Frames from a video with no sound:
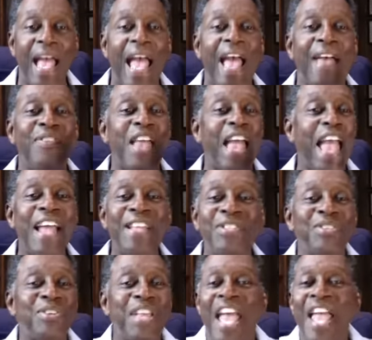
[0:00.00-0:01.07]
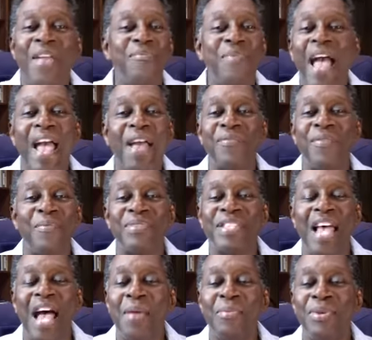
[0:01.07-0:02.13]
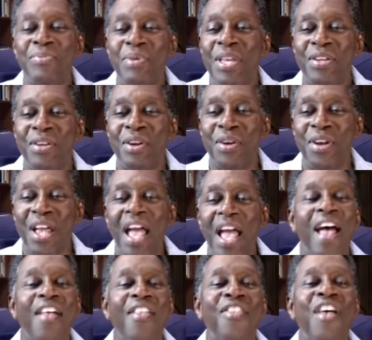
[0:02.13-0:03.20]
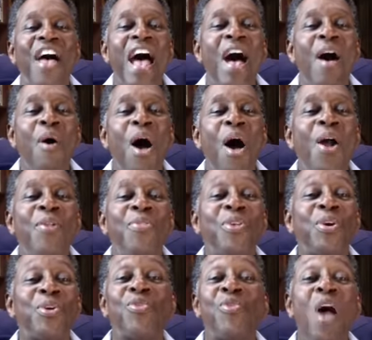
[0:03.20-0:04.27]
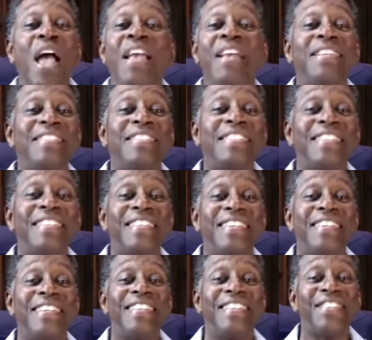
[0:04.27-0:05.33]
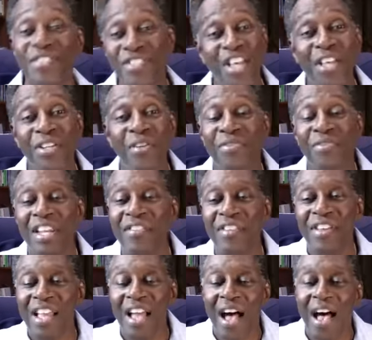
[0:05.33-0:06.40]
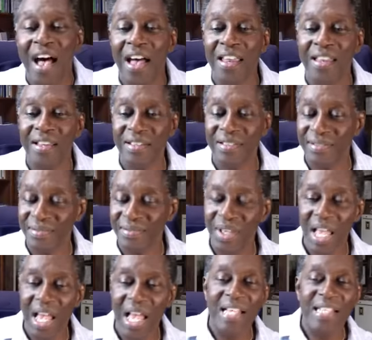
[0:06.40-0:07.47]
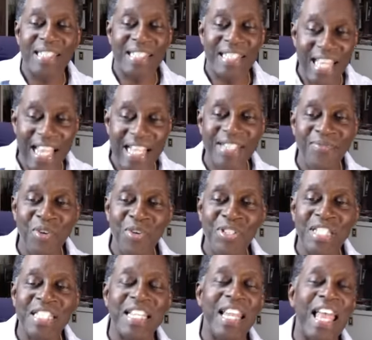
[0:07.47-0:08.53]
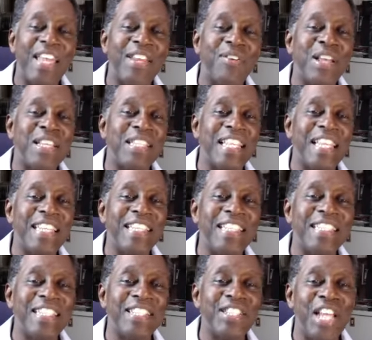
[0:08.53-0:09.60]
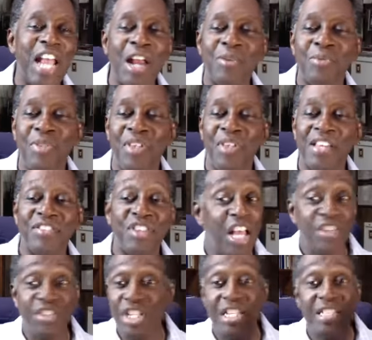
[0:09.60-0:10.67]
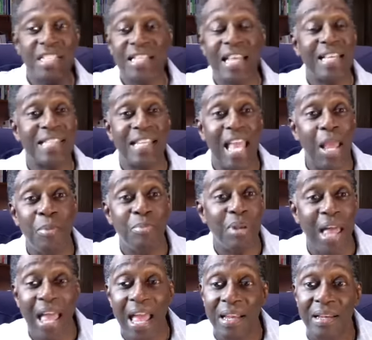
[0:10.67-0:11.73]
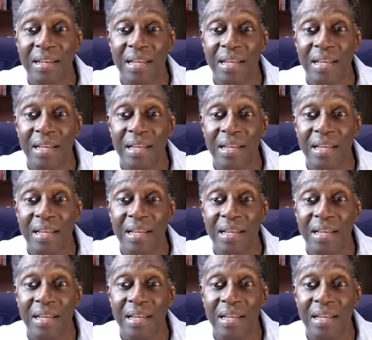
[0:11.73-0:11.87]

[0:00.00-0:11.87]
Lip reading: And the answer came back from Simon Peter, "Thou art the Christ, the Son of the living God." 6 verses later, as Linda just shared with us, Jesus has a game plan.